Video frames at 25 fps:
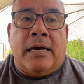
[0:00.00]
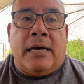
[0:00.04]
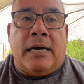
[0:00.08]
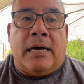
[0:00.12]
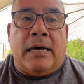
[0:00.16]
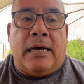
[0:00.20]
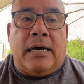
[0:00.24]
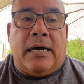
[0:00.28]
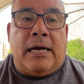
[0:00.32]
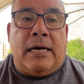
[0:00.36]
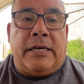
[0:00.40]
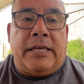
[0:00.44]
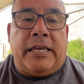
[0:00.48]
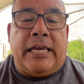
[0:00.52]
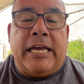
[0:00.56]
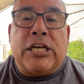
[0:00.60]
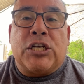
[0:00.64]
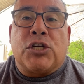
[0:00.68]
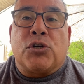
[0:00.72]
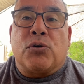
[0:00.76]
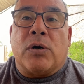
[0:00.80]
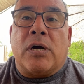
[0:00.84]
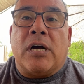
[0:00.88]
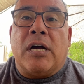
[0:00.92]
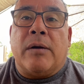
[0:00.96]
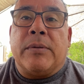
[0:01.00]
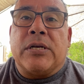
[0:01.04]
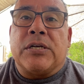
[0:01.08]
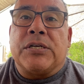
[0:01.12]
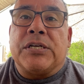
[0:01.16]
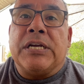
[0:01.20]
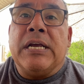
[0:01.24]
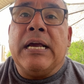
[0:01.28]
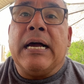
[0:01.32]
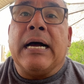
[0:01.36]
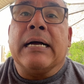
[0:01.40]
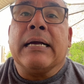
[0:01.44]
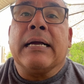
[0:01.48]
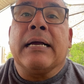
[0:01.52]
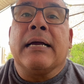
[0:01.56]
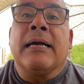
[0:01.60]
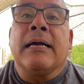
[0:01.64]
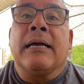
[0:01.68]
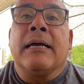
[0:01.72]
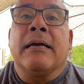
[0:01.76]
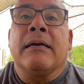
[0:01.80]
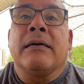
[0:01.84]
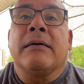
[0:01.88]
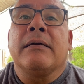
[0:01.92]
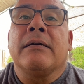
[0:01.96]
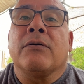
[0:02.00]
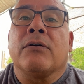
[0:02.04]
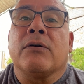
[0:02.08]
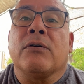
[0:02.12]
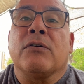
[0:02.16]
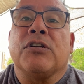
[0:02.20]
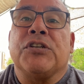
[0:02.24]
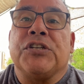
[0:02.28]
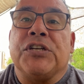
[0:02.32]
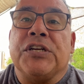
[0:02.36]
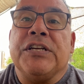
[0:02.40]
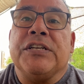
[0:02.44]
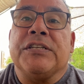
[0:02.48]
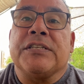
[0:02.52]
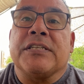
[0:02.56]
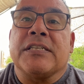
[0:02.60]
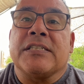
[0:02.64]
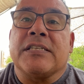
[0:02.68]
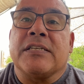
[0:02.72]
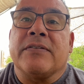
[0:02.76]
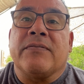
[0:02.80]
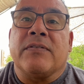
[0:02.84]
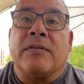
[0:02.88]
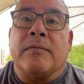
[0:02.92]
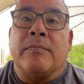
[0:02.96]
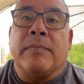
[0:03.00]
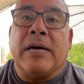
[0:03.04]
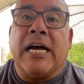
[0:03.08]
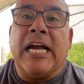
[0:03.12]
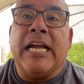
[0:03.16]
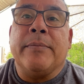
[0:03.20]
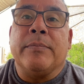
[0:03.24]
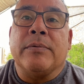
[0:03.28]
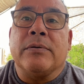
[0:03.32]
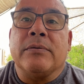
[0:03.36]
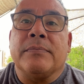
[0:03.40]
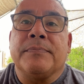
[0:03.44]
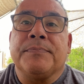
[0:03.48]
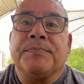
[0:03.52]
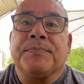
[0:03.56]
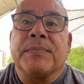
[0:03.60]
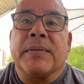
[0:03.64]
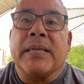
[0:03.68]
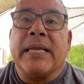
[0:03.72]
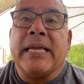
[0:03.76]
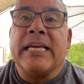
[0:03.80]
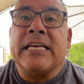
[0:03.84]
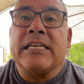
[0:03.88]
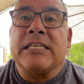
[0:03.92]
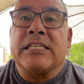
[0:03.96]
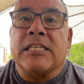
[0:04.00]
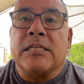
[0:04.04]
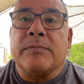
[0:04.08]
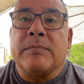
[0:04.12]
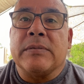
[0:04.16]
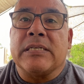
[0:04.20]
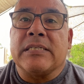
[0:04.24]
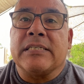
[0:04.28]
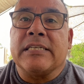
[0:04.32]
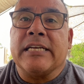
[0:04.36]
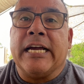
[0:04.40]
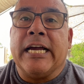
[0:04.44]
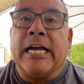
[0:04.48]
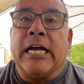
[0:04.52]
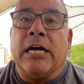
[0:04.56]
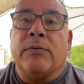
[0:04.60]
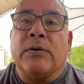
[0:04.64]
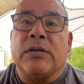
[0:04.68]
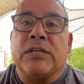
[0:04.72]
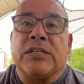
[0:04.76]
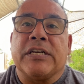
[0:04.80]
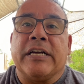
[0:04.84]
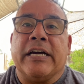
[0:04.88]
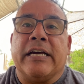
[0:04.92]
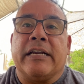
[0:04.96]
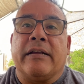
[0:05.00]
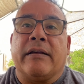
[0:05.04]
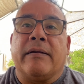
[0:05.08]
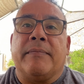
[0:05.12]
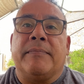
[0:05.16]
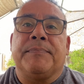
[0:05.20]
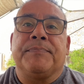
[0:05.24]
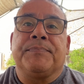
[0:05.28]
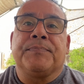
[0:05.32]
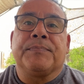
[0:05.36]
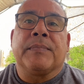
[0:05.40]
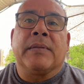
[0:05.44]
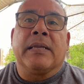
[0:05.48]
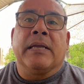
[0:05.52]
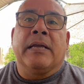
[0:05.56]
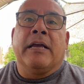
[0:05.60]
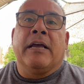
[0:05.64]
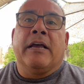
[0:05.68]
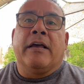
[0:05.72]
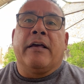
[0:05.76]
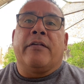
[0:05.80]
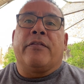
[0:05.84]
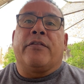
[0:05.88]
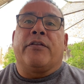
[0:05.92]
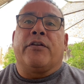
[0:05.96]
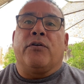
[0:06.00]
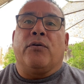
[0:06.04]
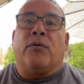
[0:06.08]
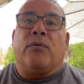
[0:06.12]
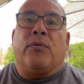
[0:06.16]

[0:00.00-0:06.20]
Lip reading: Yeshua HaMashiach, or Jesus of the Bible, is the Messiah, which kind of threw